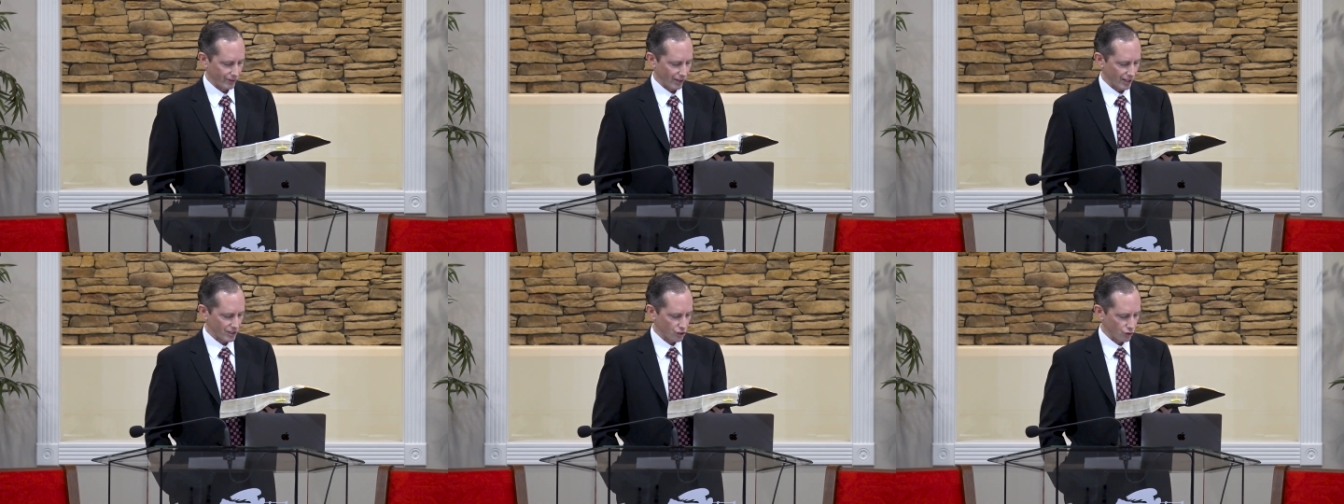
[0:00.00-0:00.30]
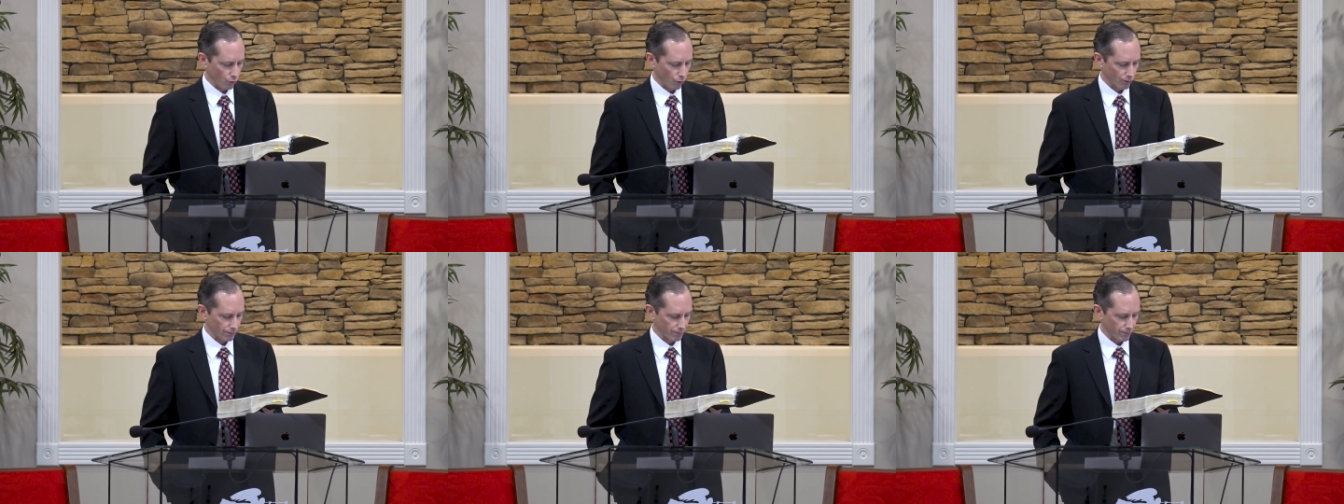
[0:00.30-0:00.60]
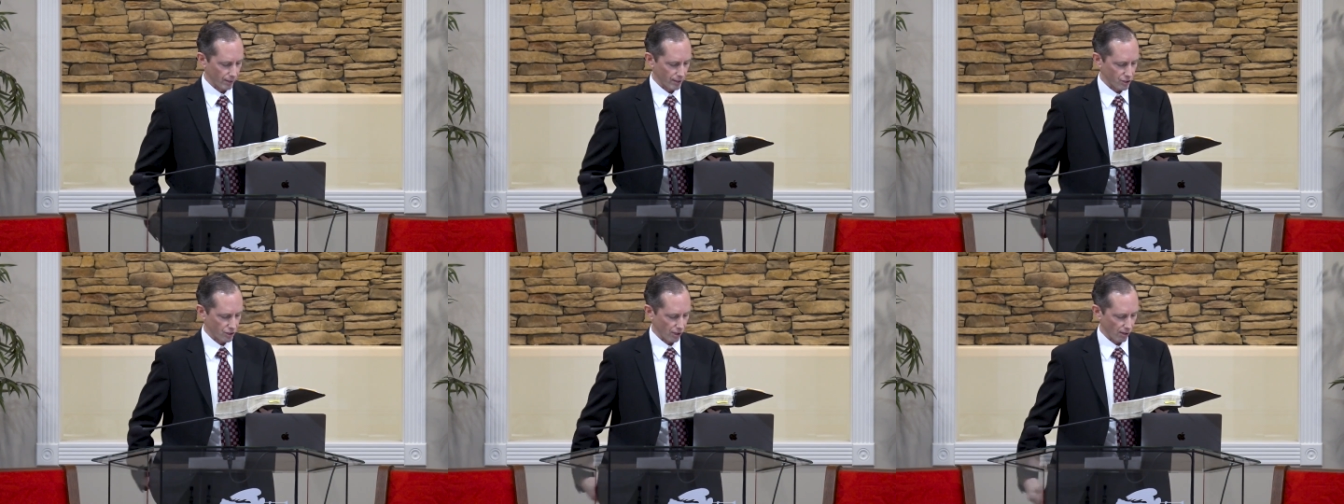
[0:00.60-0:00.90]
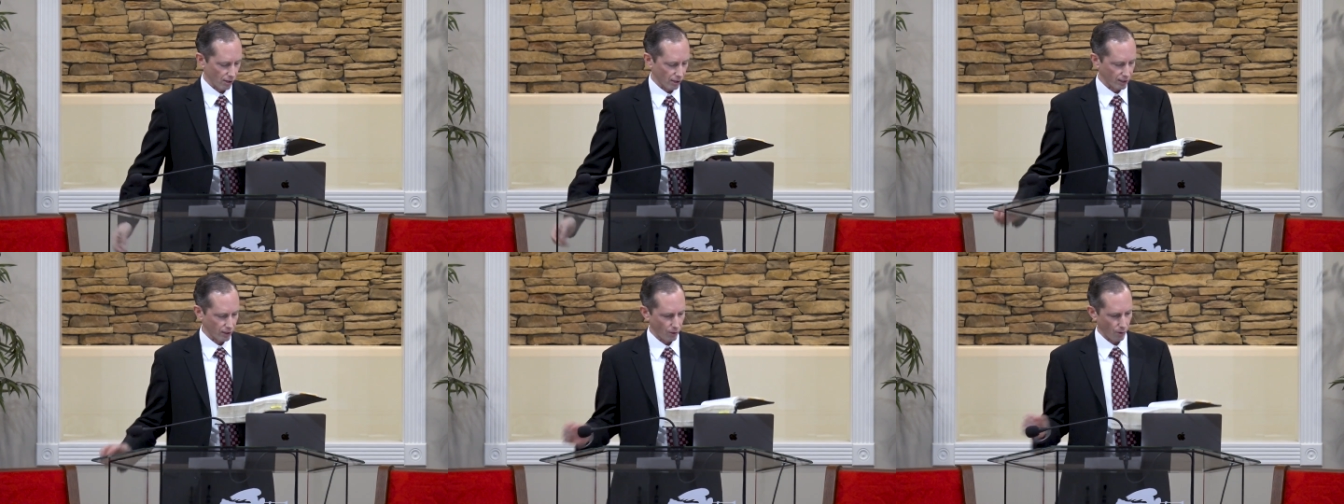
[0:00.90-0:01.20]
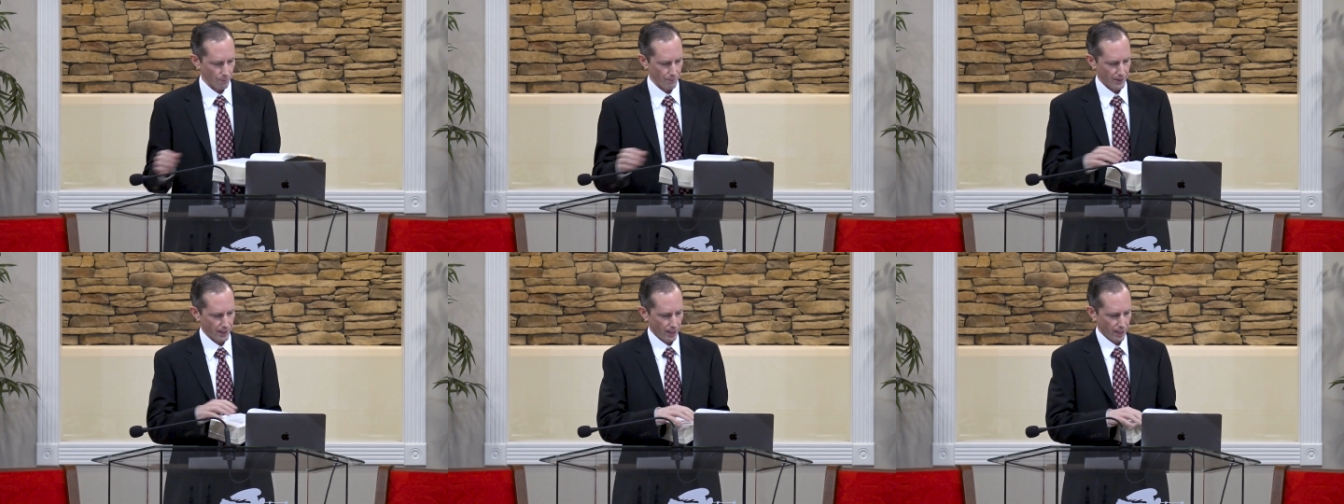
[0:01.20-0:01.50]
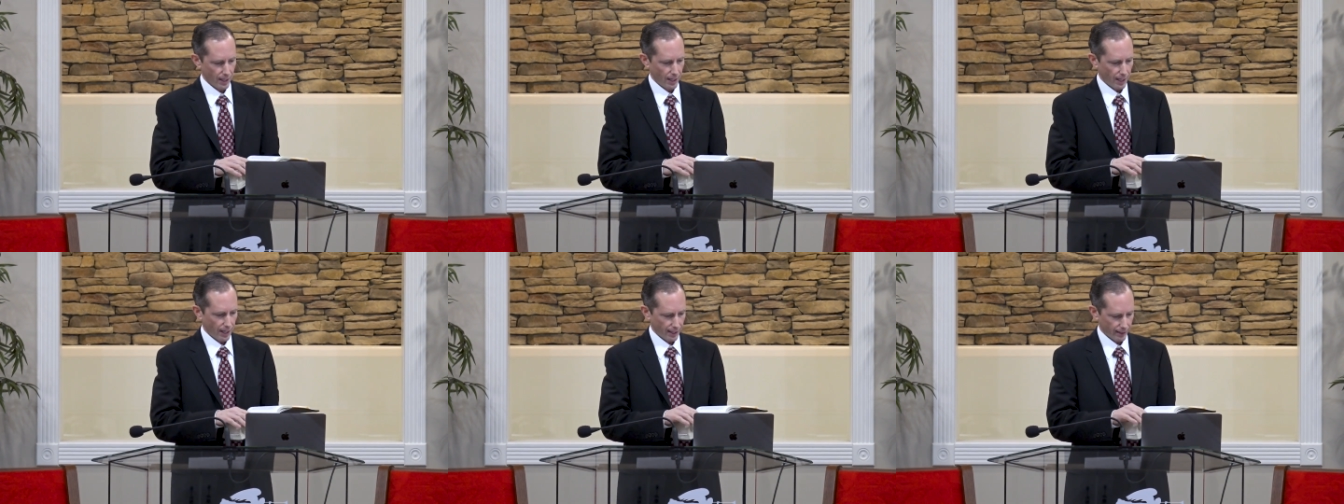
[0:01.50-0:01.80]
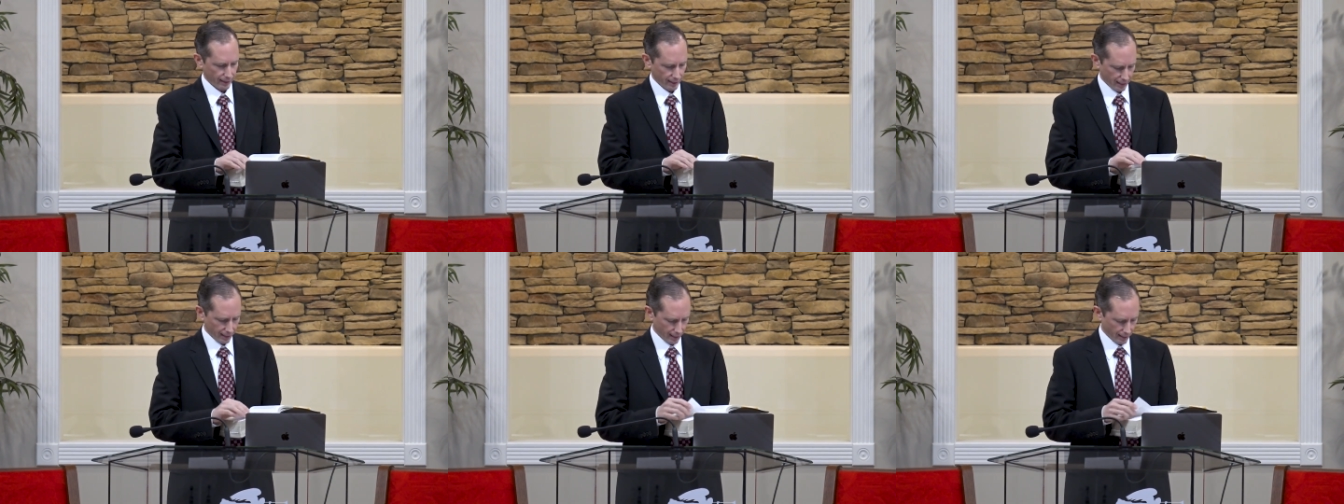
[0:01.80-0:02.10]
side Jordan by Jericho.
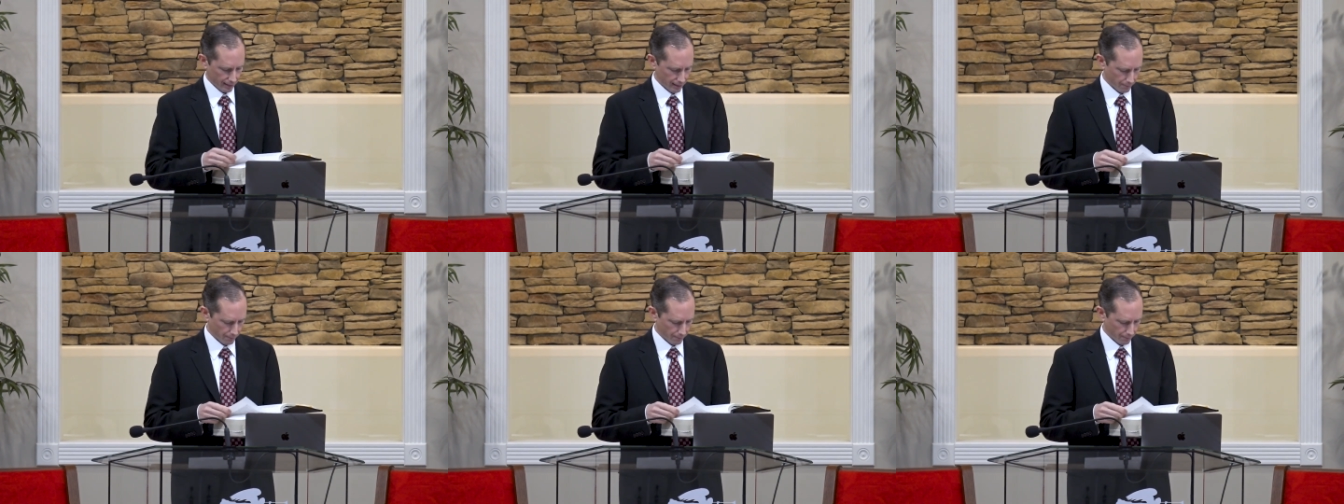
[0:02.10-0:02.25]
I think